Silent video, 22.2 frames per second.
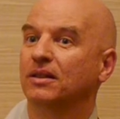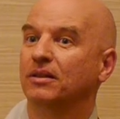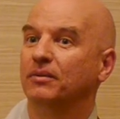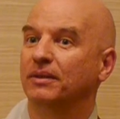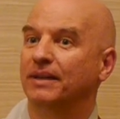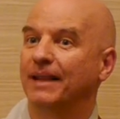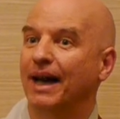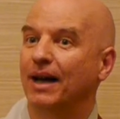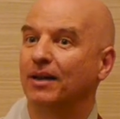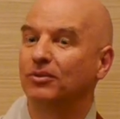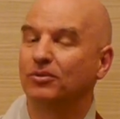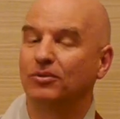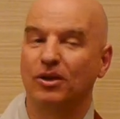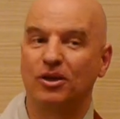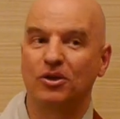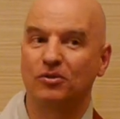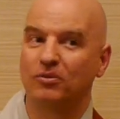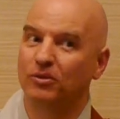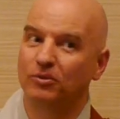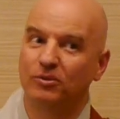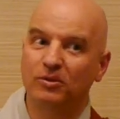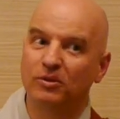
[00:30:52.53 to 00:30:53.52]
without
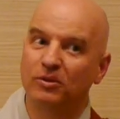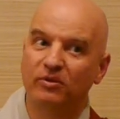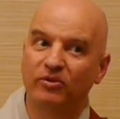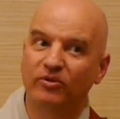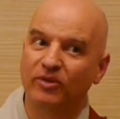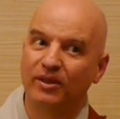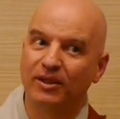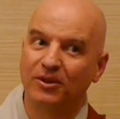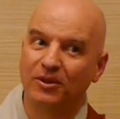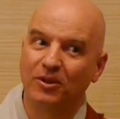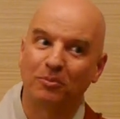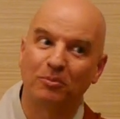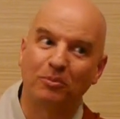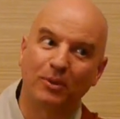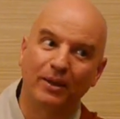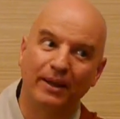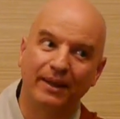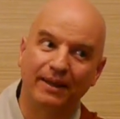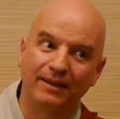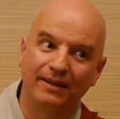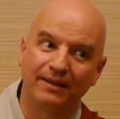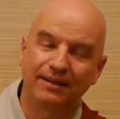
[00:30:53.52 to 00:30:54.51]
which we wouldn't feel
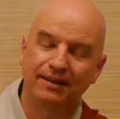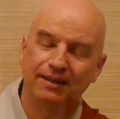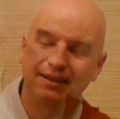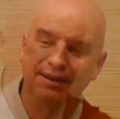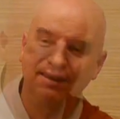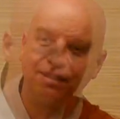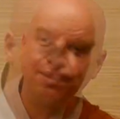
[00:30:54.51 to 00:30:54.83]
complete.